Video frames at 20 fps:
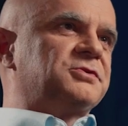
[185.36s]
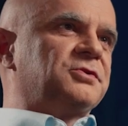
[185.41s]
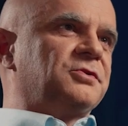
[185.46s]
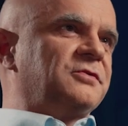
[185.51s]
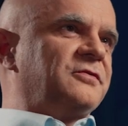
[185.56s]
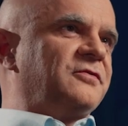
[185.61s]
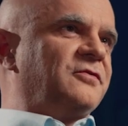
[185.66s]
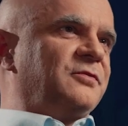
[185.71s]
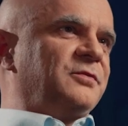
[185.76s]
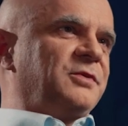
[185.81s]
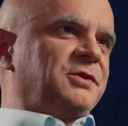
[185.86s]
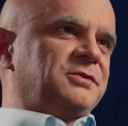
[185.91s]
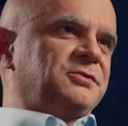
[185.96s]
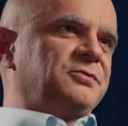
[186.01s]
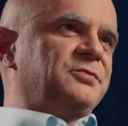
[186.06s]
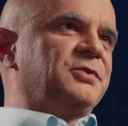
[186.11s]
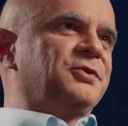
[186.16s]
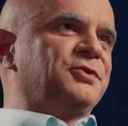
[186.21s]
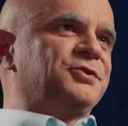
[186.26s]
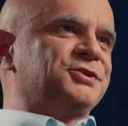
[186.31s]
shock for me,
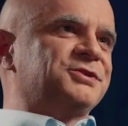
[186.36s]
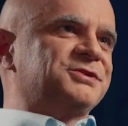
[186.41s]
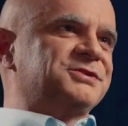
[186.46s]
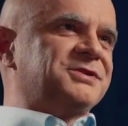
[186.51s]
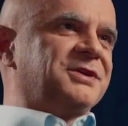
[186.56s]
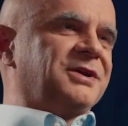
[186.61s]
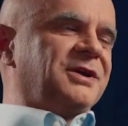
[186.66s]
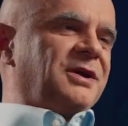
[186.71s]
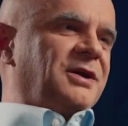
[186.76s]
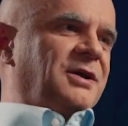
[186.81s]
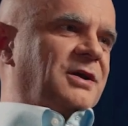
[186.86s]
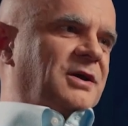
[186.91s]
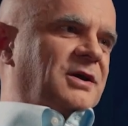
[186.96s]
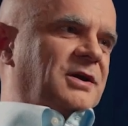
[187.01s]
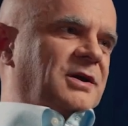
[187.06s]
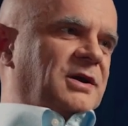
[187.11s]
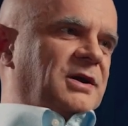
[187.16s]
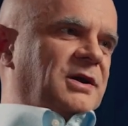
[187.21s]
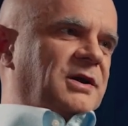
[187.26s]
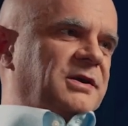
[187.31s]
to be honest.
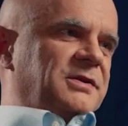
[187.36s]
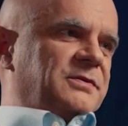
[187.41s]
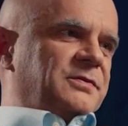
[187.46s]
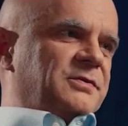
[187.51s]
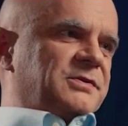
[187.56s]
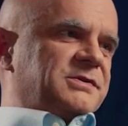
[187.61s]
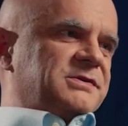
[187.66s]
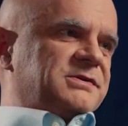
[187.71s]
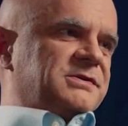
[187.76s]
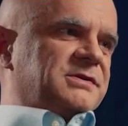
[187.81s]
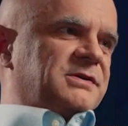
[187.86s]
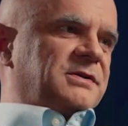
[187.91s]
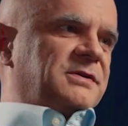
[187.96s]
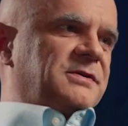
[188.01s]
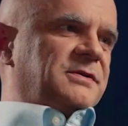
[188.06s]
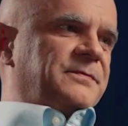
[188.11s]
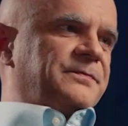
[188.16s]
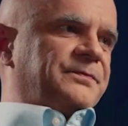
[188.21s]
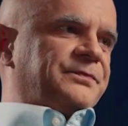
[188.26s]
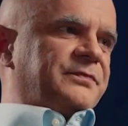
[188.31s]
It was
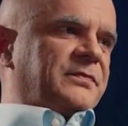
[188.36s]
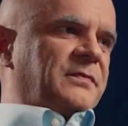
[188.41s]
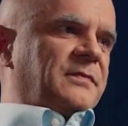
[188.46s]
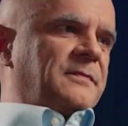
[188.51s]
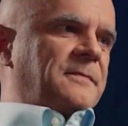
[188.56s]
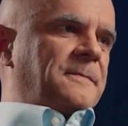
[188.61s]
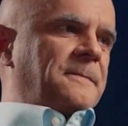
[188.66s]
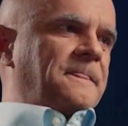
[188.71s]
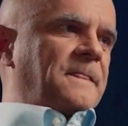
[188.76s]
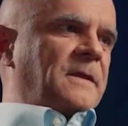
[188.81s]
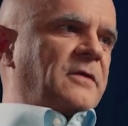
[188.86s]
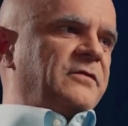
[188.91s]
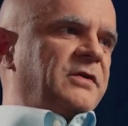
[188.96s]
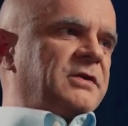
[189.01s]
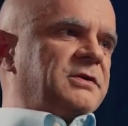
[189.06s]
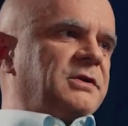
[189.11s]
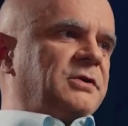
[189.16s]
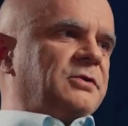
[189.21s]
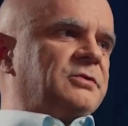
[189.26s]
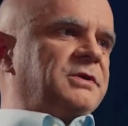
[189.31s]

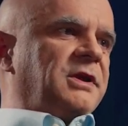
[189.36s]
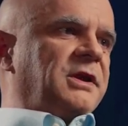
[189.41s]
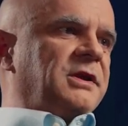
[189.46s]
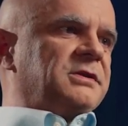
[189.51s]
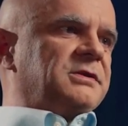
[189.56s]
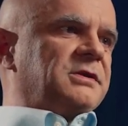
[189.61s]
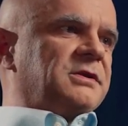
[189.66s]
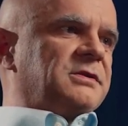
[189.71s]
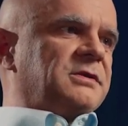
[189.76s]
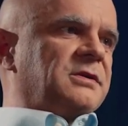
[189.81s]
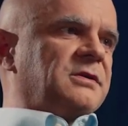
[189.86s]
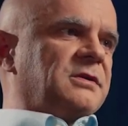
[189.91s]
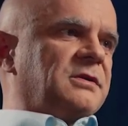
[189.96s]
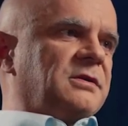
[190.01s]
very oriented